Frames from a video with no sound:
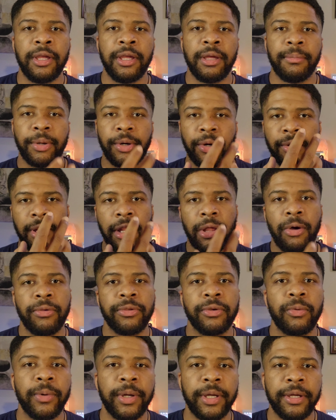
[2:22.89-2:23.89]
But along
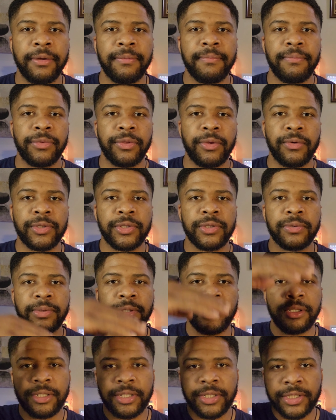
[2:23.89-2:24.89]
the way, those
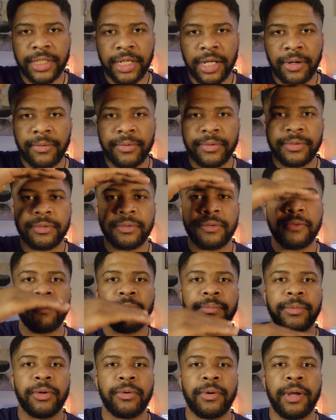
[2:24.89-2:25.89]
three chakras from
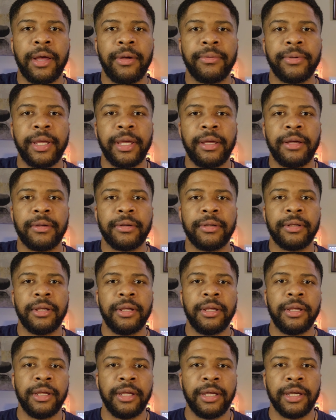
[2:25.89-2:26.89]
the crown down
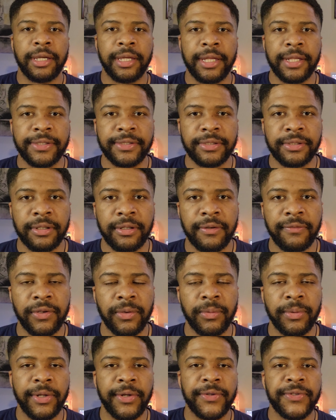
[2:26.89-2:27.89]
gets filled
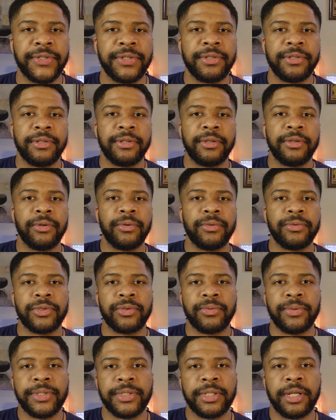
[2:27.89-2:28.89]
with energy, and those
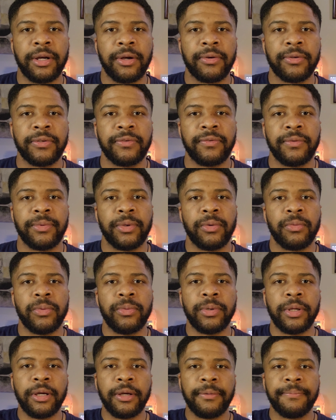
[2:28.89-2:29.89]
three chakras from the
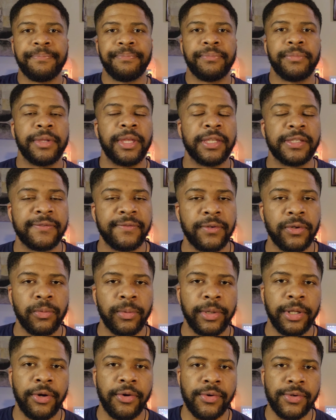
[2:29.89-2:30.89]
root up gets filled with
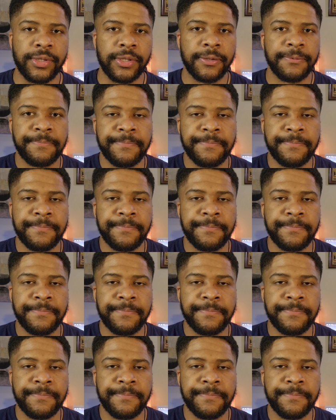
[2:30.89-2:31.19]
energy.